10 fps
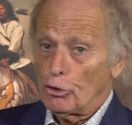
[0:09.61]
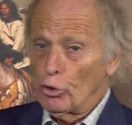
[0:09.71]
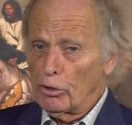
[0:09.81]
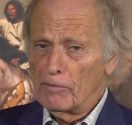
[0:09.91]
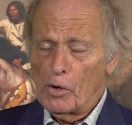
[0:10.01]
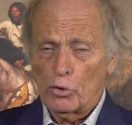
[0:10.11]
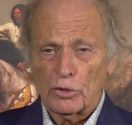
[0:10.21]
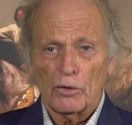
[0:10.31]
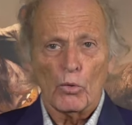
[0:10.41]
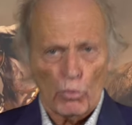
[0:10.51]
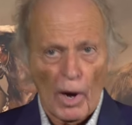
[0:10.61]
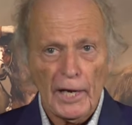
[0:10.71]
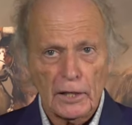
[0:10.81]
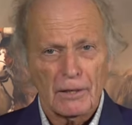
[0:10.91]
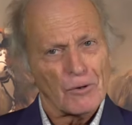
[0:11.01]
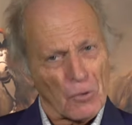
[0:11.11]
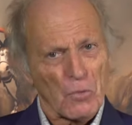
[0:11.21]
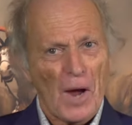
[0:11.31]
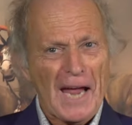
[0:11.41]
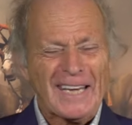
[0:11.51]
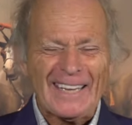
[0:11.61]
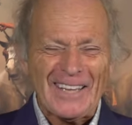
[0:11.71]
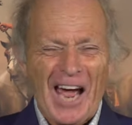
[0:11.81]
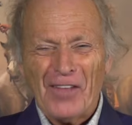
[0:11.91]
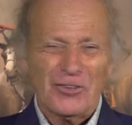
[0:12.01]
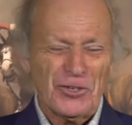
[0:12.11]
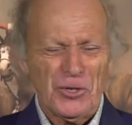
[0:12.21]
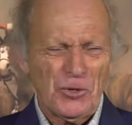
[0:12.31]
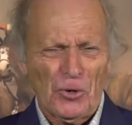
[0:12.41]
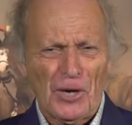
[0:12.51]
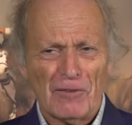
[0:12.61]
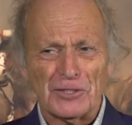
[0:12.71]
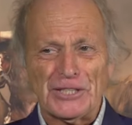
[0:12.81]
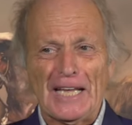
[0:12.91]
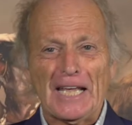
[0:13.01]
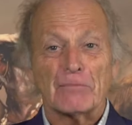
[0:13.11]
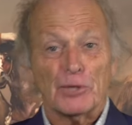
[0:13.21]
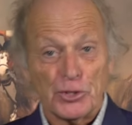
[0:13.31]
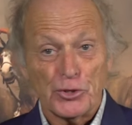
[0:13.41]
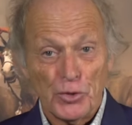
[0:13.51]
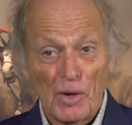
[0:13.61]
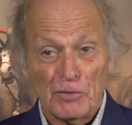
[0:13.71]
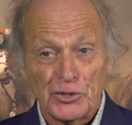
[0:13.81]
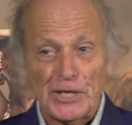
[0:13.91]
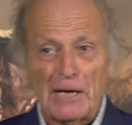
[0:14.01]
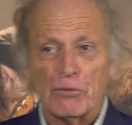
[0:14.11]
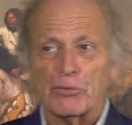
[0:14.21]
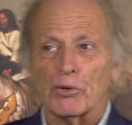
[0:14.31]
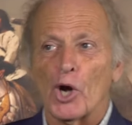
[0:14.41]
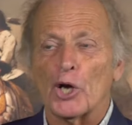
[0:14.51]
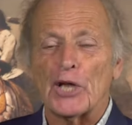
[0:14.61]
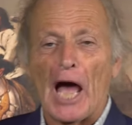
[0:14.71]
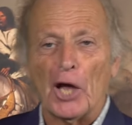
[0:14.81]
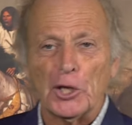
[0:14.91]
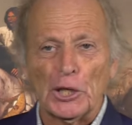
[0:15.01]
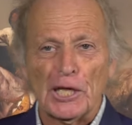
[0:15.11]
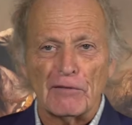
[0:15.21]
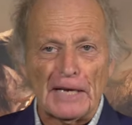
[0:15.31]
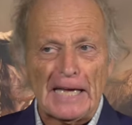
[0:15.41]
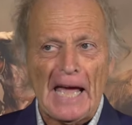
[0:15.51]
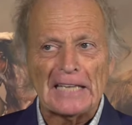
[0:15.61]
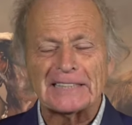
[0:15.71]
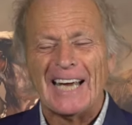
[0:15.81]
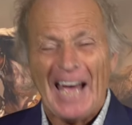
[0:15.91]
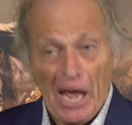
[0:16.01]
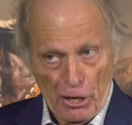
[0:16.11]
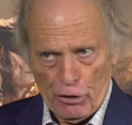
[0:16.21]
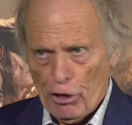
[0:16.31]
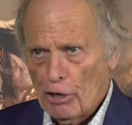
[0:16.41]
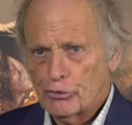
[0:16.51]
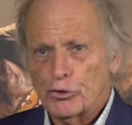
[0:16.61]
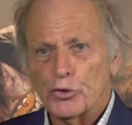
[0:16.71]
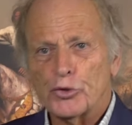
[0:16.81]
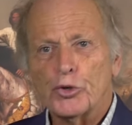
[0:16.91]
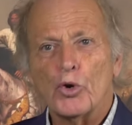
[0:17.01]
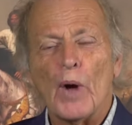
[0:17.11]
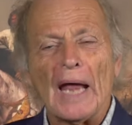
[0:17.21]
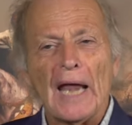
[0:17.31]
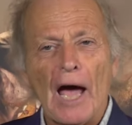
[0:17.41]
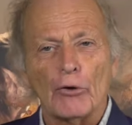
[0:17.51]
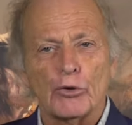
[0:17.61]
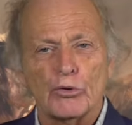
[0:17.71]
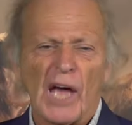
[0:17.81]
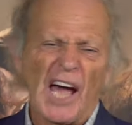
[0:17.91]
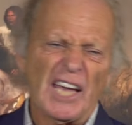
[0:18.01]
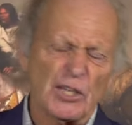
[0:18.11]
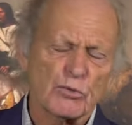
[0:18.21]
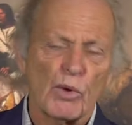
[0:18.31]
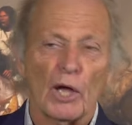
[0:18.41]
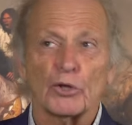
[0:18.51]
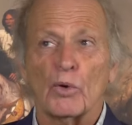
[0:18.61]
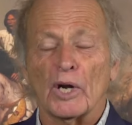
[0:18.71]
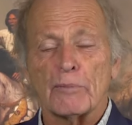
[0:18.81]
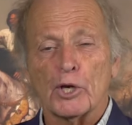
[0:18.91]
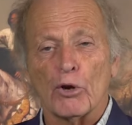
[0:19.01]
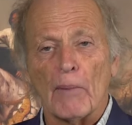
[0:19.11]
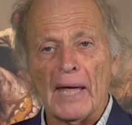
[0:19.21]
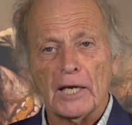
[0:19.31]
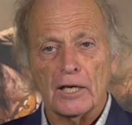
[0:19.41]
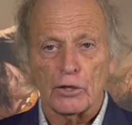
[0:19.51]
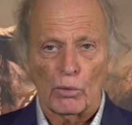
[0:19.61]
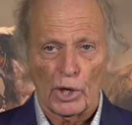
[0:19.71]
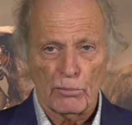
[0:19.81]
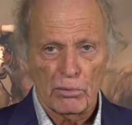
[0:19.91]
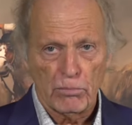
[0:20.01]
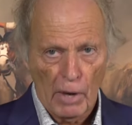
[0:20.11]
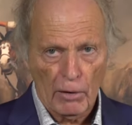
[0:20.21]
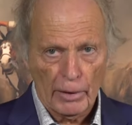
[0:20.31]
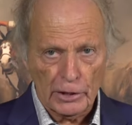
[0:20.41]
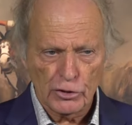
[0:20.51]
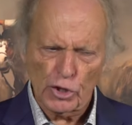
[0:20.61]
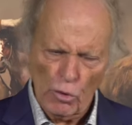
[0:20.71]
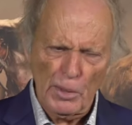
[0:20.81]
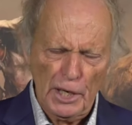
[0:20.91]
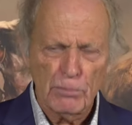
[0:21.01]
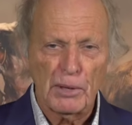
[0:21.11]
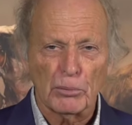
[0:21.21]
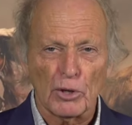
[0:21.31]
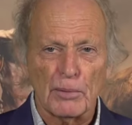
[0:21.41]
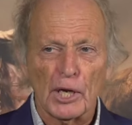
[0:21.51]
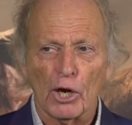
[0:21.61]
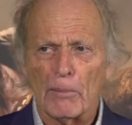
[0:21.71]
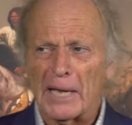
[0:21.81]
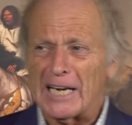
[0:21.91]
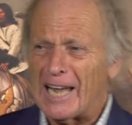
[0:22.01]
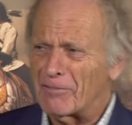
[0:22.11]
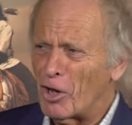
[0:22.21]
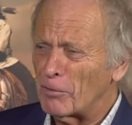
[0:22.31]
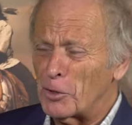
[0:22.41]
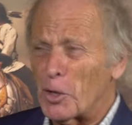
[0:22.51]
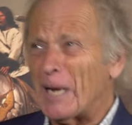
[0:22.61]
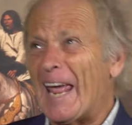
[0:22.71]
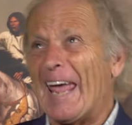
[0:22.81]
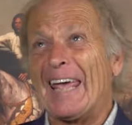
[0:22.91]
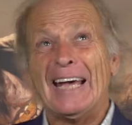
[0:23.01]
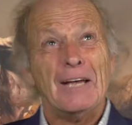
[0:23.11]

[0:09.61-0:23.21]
You can vote, right? Right. The other you don't have a say in, but you do have a say with regard to how you live, I guess. Yes, you do. And how you die as well. You want to be cremated? You want to be buried? So many people are being cremated. I've often thought, hey,